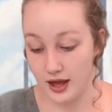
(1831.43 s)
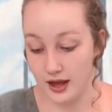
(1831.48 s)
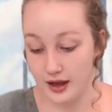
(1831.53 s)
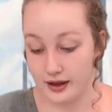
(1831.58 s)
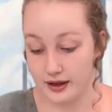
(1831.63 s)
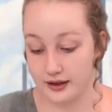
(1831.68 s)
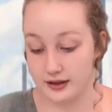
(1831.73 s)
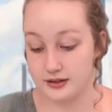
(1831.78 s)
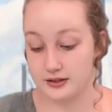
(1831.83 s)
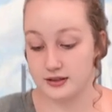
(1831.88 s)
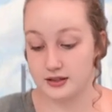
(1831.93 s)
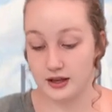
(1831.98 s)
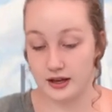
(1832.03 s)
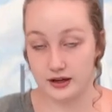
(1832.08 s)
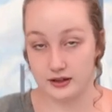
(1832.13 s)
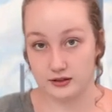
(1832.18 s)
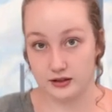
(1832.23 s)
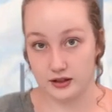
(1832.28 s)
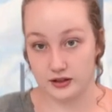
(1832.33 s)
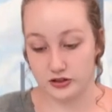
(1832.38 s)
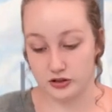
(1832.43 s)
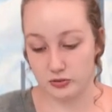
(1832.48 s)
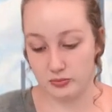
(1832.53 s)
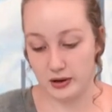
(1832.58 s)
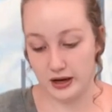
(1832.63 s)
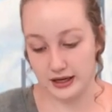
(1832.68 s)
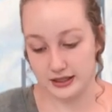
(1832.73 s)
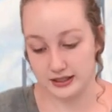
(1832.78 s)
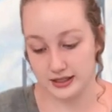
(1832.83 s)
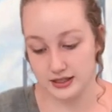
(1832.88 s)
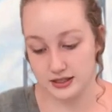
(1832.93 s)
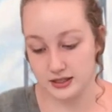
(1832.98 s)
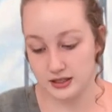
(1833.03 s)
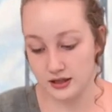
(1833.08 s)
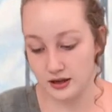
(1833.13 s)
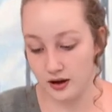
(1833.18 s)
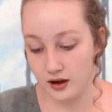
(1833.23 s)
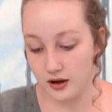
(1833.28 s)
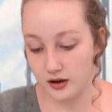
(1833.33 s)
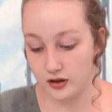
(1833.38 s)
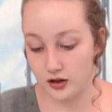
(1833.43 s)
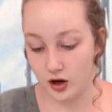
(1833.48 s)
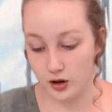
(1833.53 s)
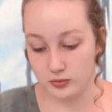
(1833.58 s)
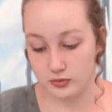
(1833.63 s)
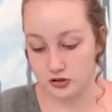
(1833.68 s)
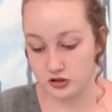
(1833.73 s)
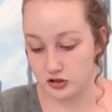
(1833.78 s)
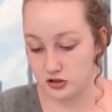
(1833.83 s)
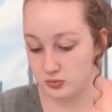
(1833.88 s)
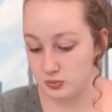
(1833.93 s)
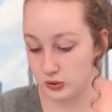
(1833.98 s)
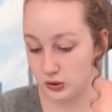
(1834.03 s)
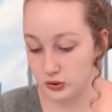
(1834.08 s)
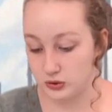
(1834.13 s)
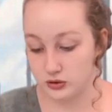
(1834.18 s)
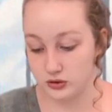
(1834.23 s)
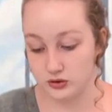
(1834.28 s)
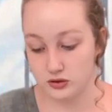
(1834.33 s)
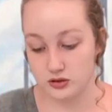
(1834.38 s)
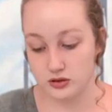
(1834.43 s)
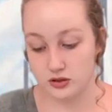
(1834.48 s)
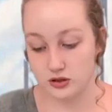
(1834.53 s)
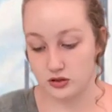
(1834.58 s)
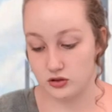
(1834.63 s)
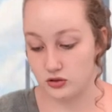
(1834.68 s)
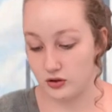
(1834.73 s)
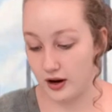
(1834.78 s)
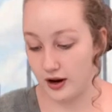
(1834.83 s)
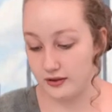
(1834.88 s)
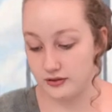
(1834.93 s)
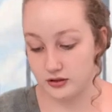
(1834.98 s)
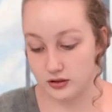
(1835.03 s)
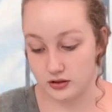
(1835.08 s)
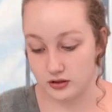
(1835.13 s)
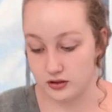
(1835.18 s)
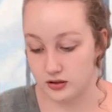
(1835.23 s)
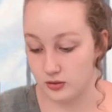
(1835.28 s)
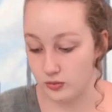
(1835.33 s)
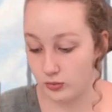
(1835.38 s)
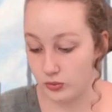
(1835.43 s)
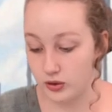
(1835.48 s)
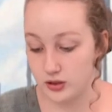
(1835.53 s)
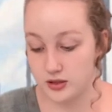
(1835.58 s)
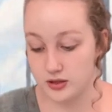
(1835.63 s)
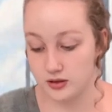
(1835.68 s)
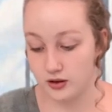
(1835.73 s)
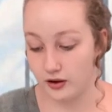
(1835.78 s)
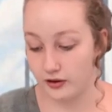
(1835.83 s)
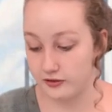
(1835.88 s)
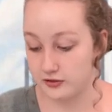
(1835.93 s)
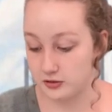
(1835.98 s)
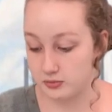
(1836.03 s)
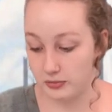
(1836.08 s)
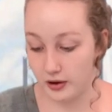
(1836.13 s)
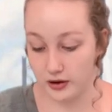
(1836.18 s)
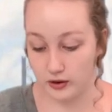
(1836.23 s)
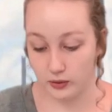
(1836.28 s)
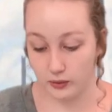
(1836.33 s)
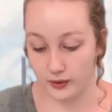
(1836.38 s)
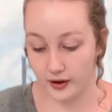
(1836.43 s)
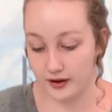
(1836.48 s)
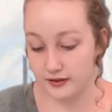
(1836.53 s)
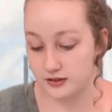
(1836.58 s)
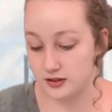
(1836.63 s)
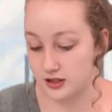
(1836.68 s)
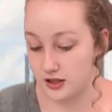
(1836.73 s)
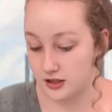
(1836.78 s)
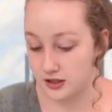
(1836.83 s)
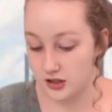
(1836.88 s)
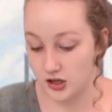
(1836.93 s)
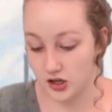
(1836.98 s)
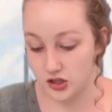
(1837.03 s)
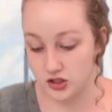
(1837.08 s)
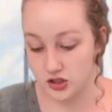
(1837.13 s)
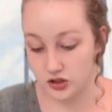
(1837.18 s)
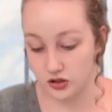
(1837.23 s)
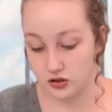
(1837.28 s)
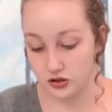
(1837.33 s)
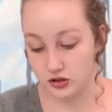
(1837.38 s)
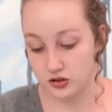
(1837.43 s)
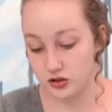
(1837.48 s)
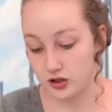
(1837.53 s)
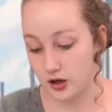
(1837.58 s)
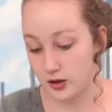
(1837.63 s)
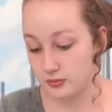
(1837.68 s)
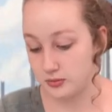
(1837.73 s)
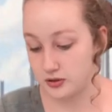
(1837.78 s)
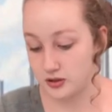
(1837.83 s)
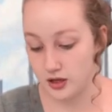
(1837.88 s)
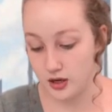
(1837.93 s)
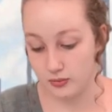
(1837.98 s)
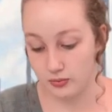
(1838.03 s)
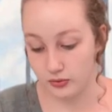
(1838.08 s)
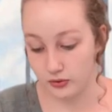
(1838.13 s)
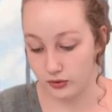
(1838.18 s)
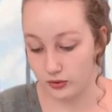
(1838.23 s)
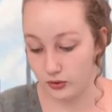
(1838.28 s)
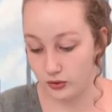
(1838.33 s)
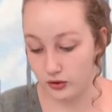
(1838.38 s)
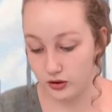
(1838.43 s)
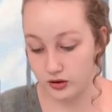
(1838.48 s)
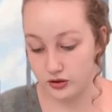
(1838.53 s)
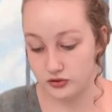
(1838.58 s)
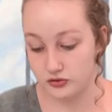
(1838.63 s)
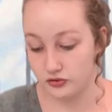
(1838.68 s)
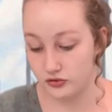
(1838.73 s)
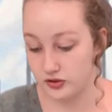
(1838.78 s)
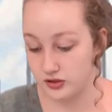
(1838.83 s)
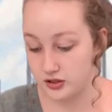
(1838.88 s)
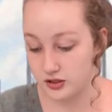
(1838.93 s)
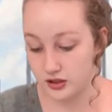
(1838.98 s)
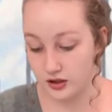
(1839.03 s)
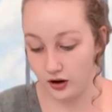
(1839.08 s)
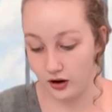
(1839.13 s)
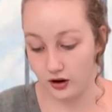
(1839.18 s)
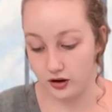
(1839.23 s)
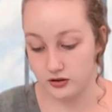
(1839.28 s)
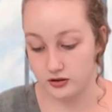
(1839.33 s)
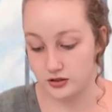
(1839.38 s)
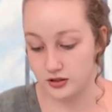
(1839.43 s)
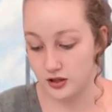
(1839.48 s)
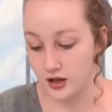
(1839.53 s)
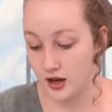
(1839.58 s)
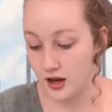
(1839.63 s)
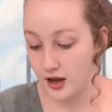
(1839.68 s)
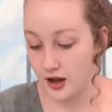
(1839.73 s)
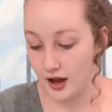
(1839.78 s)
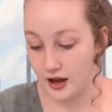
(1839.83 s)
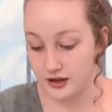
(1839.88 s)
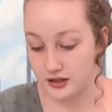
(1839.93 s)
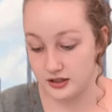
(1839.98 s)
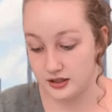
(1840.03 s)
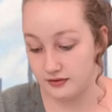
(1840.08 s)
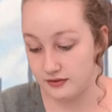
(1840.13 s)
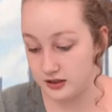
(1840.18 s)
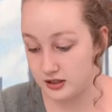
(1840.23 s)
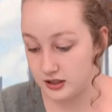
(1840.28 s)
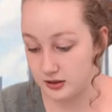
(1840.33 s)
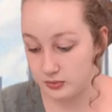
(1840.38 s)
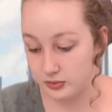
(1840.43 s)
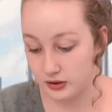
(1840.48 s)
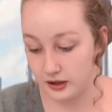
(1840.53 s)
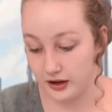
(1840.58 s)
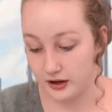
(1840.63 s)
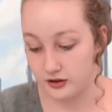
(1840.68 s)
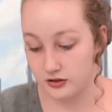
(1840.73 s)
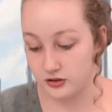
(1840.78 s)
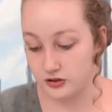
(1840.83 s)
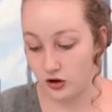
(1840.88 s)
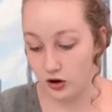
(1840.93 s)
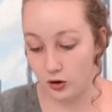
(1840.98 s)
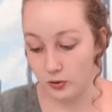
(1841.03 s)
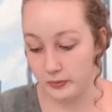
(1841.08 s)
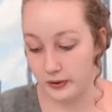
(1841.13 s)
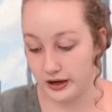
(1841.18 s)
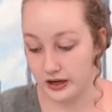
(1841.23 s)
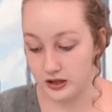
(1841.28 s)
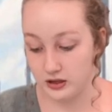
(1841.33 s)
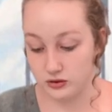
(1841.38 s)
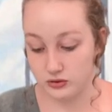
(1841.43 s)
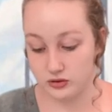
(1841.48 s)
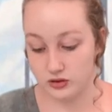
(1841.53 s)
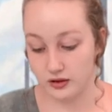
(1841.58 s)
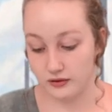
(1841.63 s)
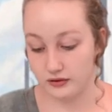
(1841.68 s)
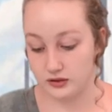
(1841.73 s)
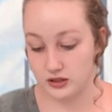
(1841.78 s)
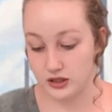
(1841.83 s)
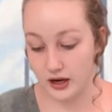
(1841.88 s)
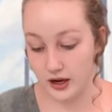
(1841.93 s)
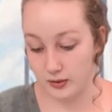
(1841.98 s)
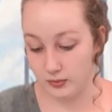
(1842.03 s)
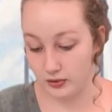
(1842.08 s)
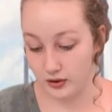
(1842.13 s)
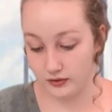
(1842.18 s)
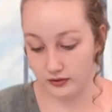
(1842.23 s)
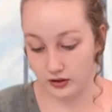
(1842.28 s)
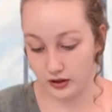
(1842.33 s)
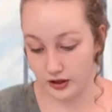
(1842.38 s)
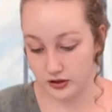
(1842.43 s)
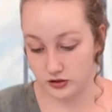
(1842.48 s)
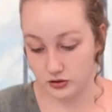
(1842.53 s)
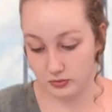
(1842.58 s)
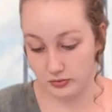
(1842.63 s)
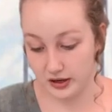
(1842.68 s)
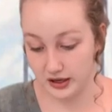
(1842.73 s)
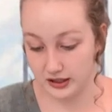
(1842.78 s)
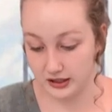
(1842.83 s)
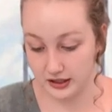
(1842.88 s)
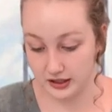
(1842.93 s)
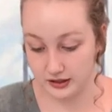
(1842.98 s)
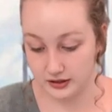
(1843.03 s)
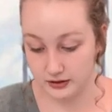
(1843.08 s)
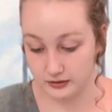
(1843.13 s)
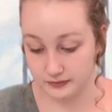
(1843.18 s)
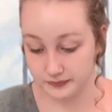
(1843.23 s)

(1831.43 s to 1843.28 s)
is an electromagnet. Garbage disposals, the drafts on some wood stoves, microwaves, induction cooktops, tape recorders, VCRs, and DVD players all make use of a type of electromagnet.